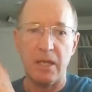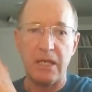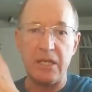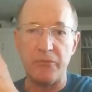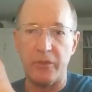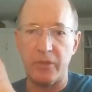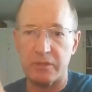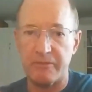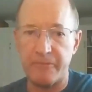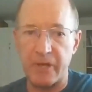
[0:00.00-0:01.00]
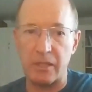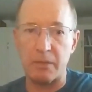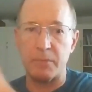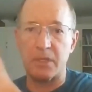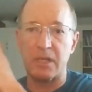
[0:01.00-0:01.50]
in the
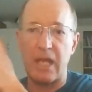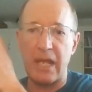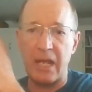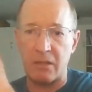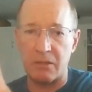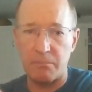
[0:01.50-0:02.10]
development and